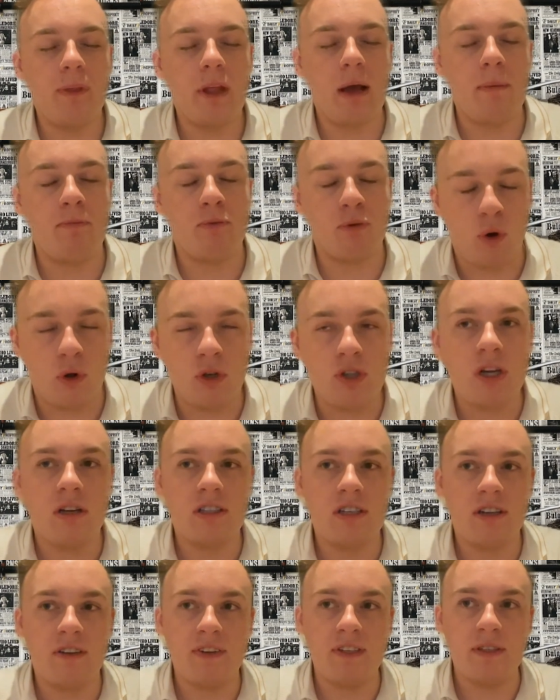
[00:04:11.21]

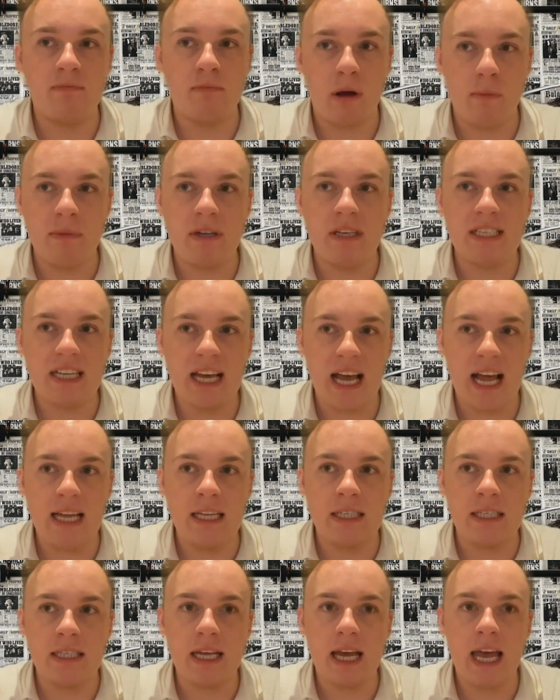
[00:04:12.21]
product of his mum and
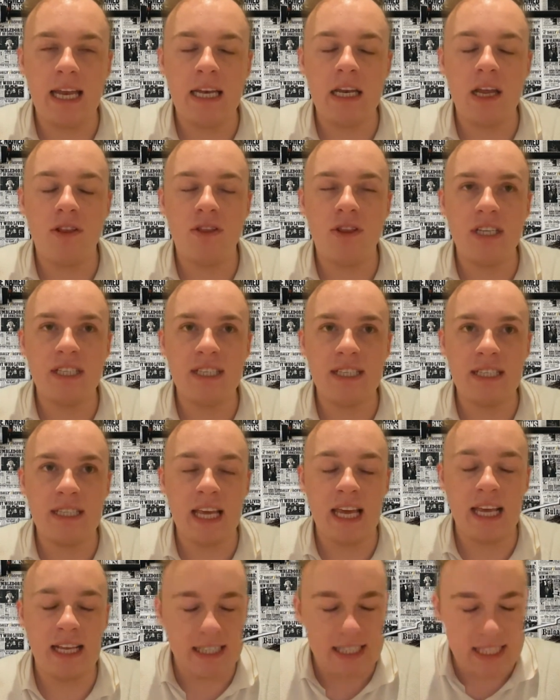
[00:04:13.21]
dad. And this
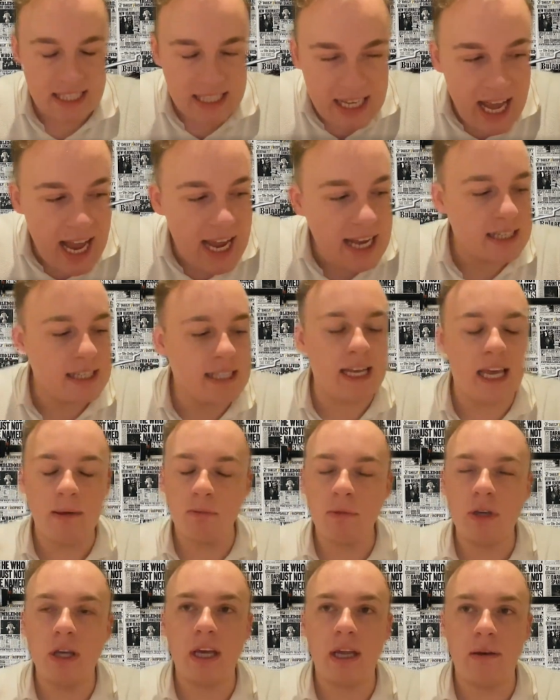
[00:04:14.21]
exact
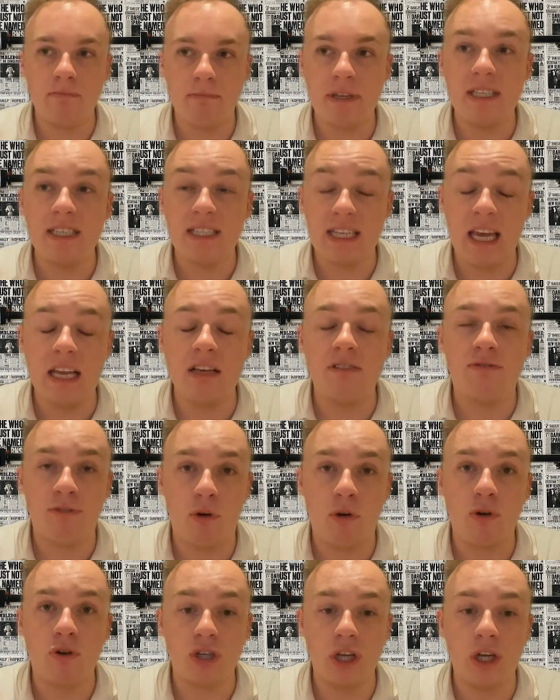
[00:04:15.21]
same can be said
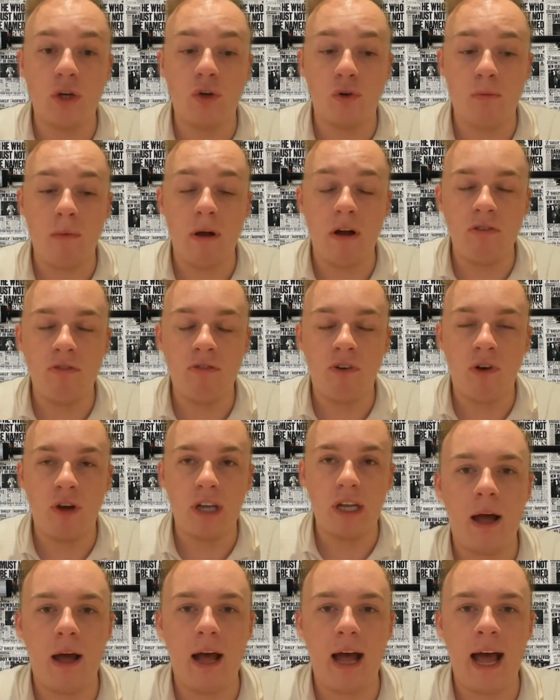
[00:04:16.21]
for Draco
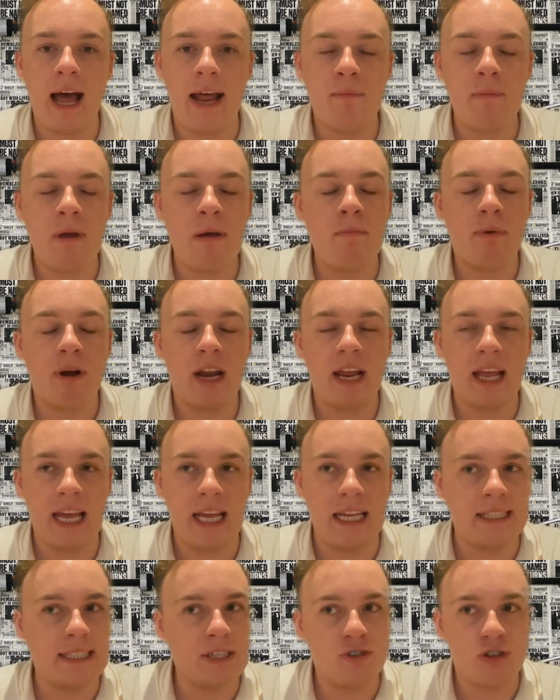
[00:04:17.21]
Malfoy. I remember
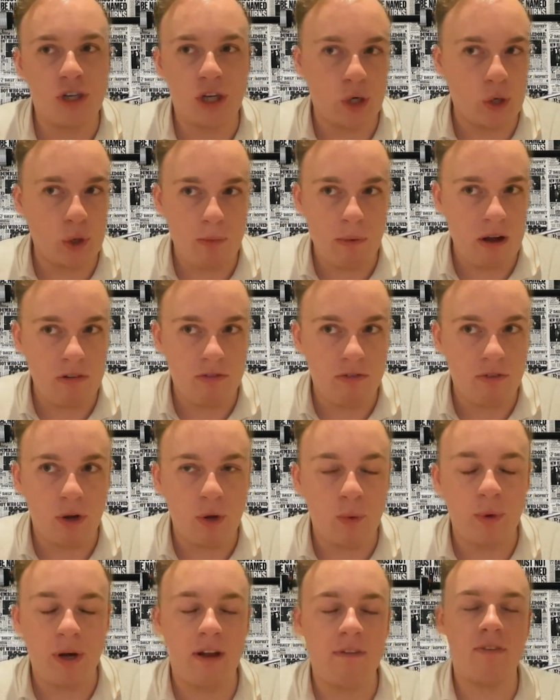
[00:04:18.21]
hating Draco
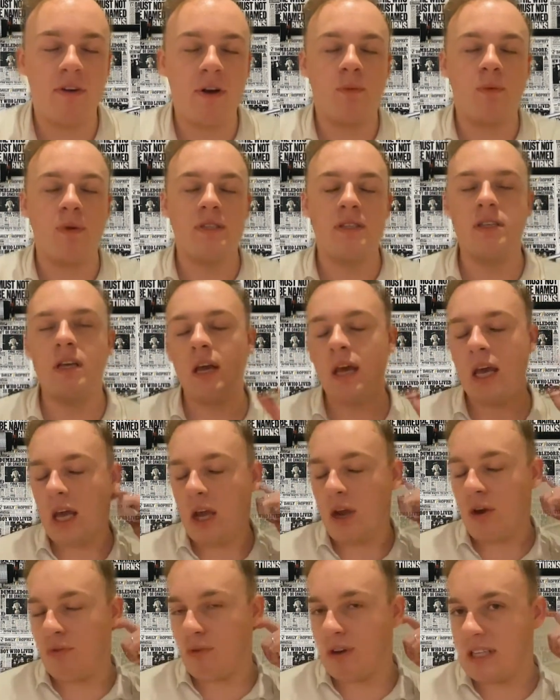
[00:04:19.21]
Malfoy whenever I was
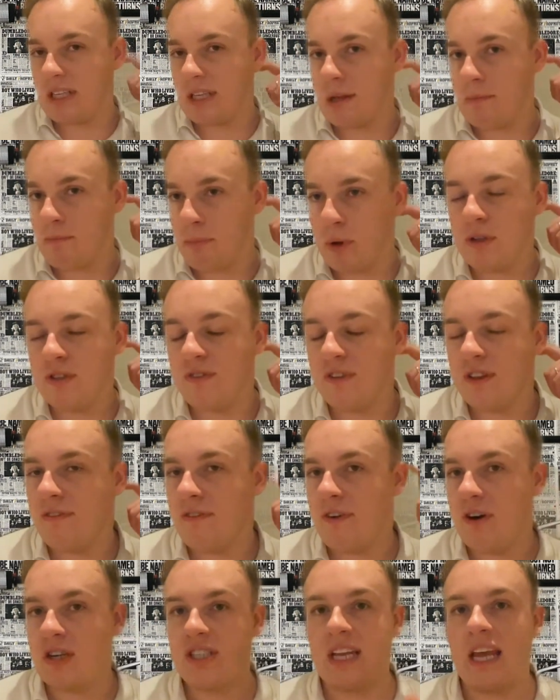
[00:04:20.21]
reading the books for the
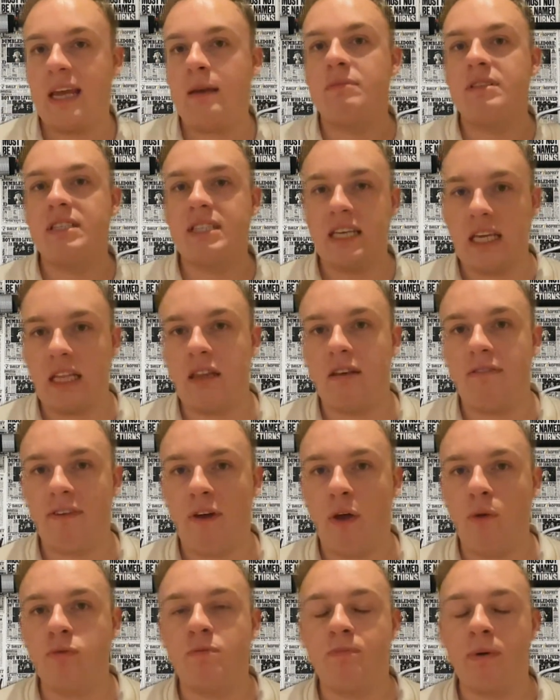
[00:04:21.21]
first time, seeing the
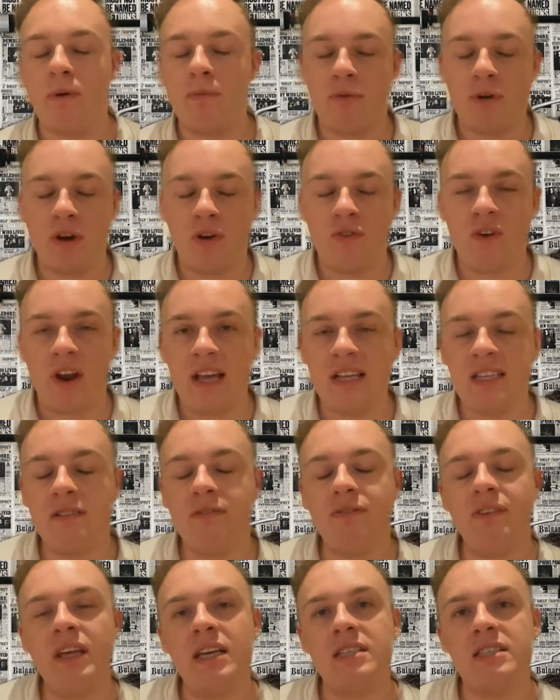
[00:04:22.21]
films, but
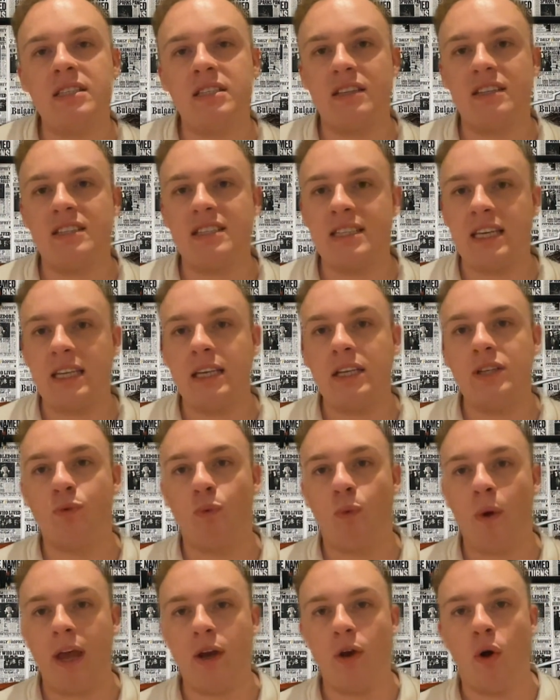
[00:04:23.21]
progressively as the series
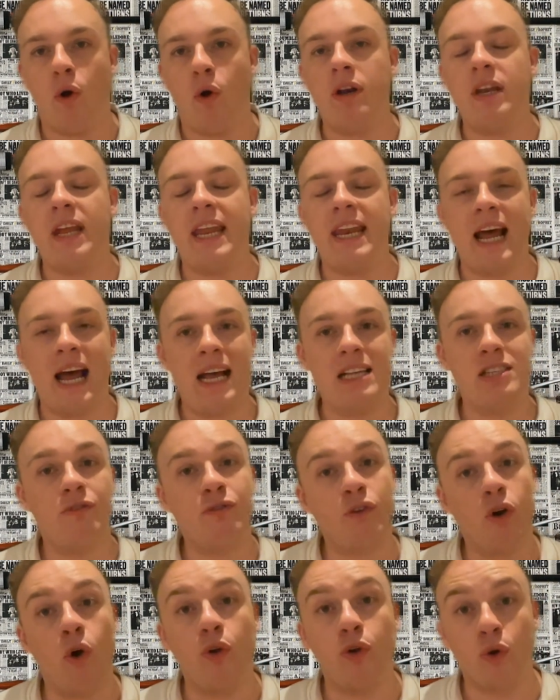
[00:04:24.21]
went on, and as
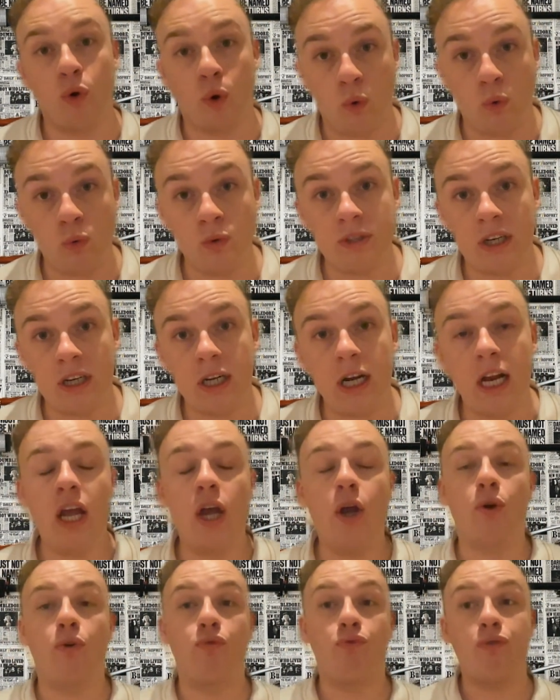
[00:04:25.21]
I've gotten older,
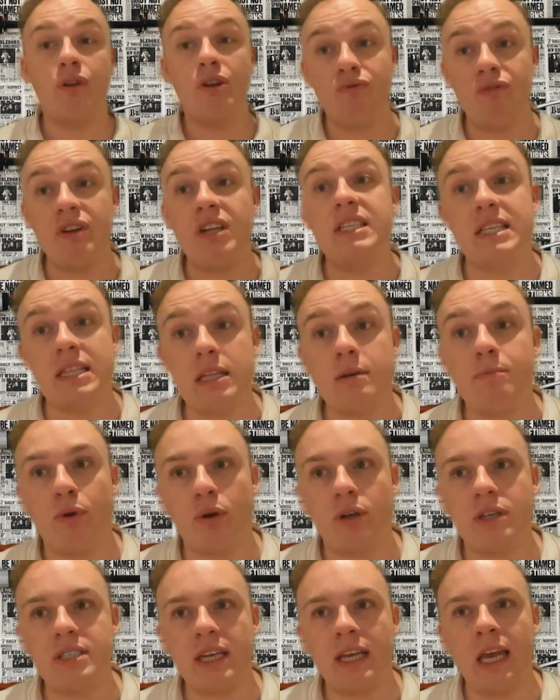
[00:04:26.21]
rereading the
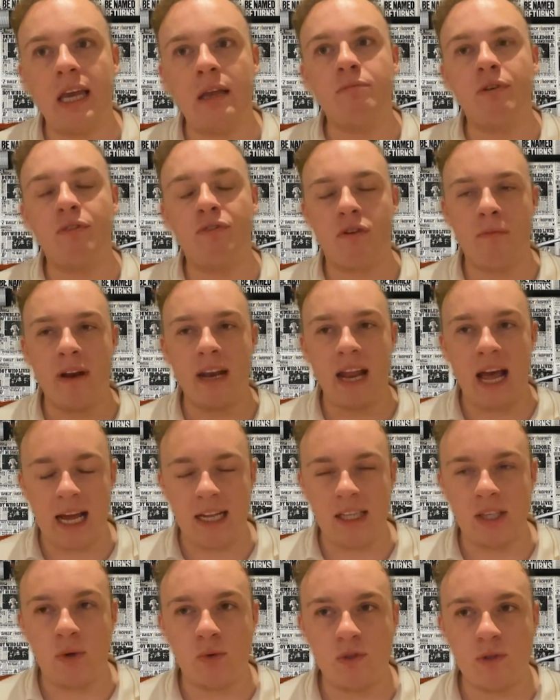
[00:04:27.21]
books again, but from an
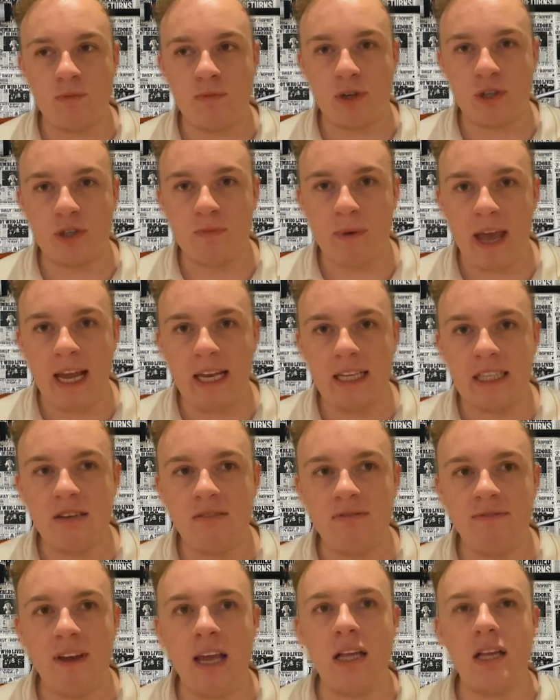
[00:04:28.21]
adult's
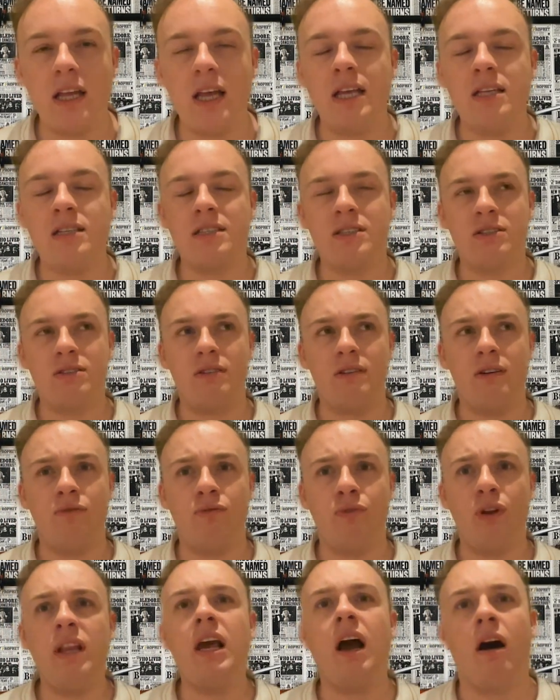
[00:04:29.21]
perspective, it's
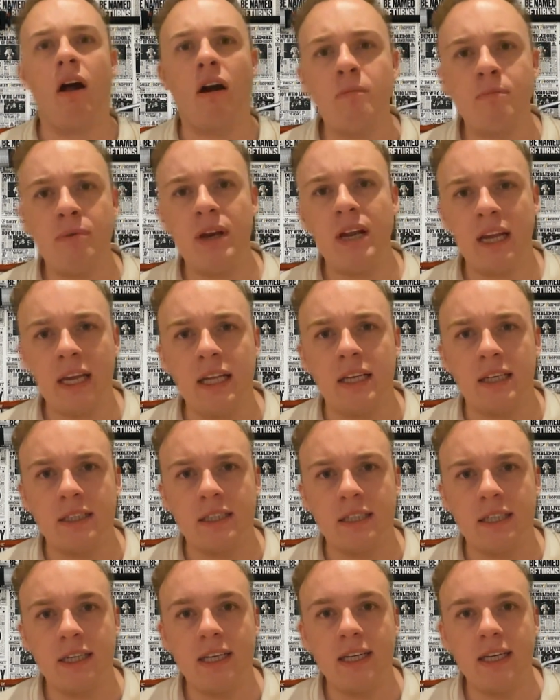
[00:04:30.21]
really heartbreaking
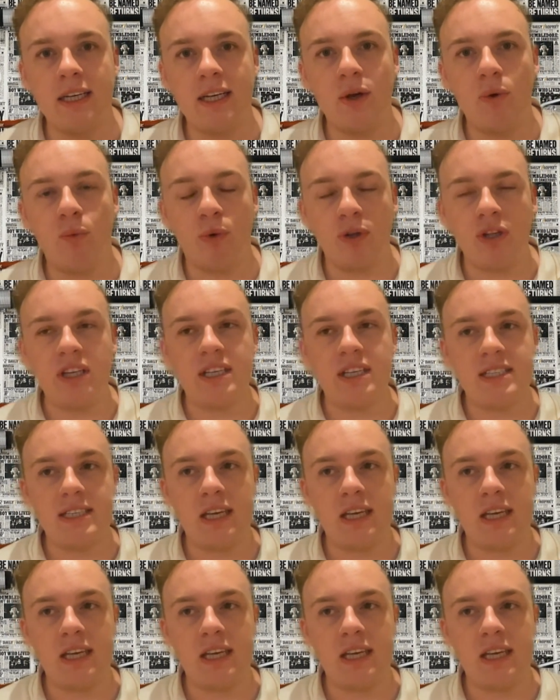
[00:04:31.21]
when you see